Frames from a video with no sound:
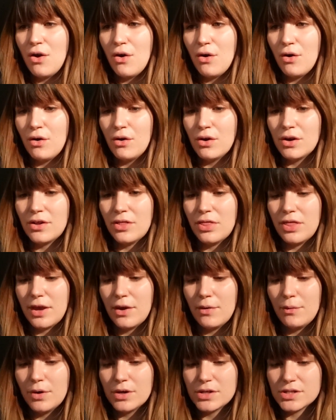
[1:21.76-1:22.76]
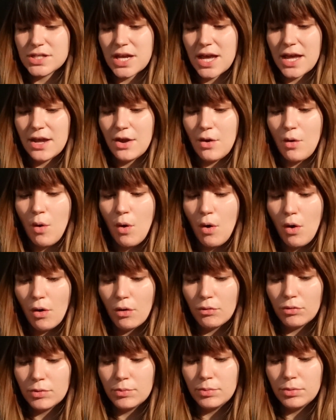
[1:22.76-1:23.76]
heard there was a
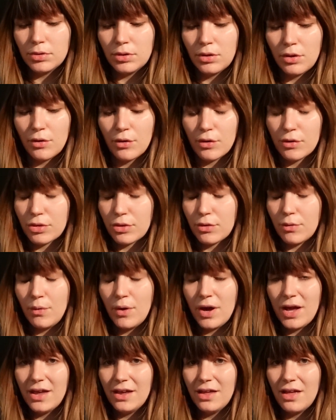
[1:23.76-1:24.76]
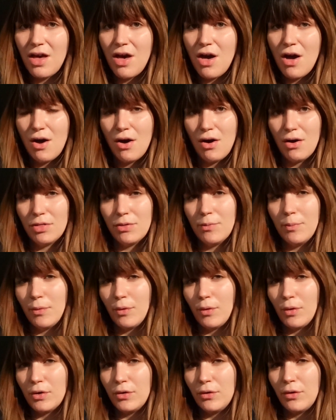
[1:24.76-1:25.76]
horrible earthquake on the
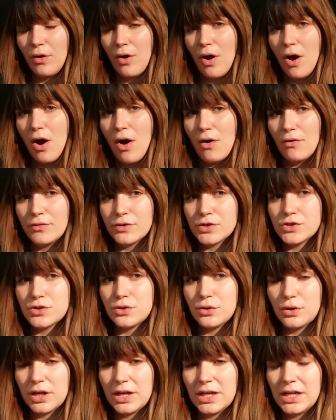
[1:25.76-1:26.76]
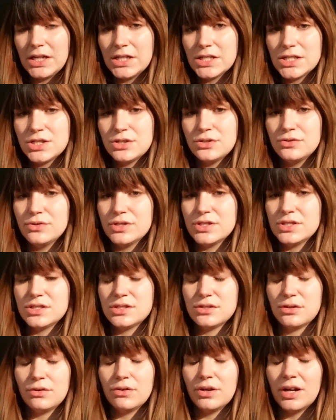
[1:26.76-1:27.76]
border of Turkey to
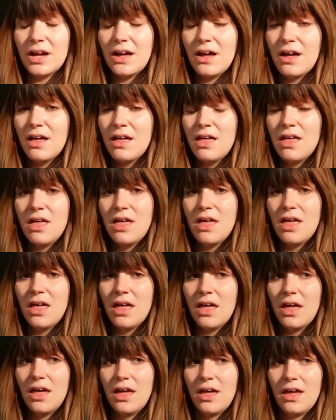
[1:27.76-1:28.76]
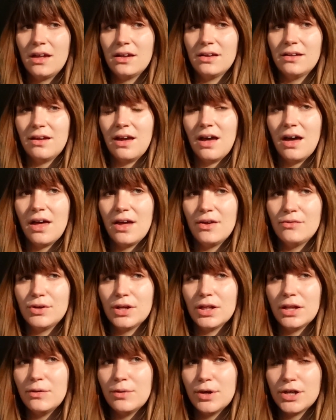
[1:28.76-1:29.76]
Syria and I
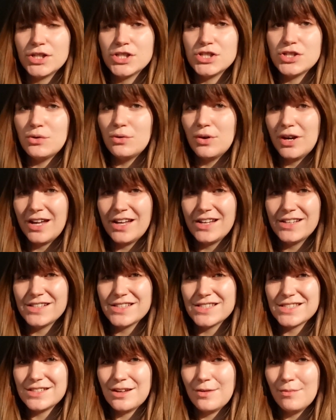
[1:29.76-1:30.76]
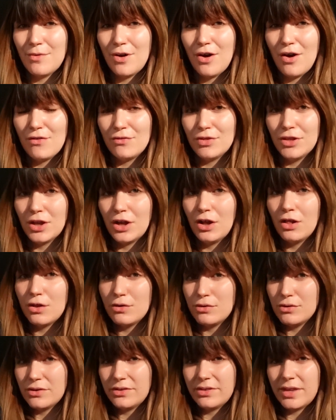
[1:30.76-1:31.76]
really want to donate some of the
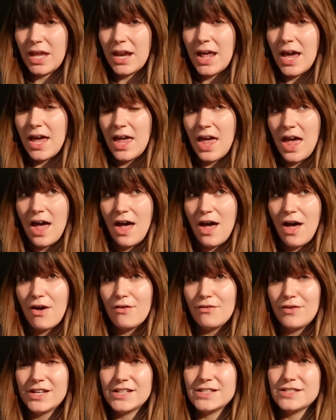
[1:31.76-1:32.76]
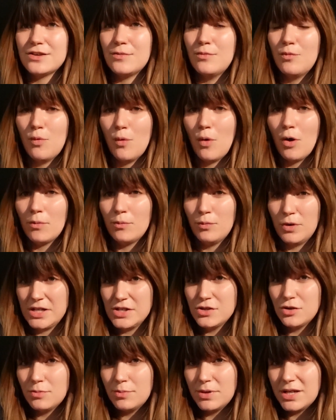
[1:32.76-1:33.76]
clothes that I have and some warm
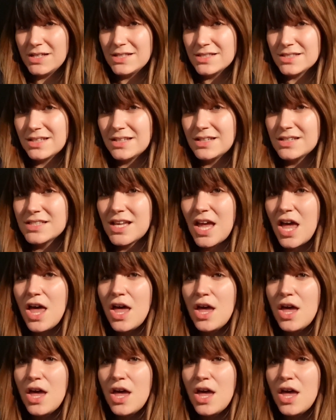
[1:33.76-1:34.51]
winter pieces